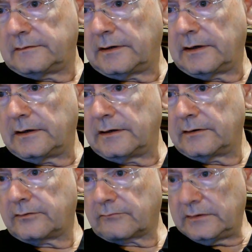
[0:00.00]

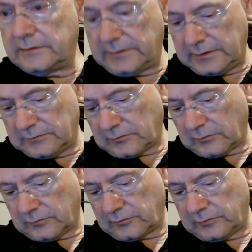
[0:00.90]
3D is
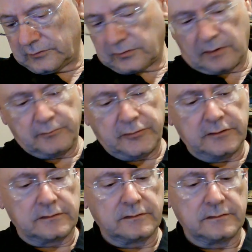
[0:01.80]
also a trumpet.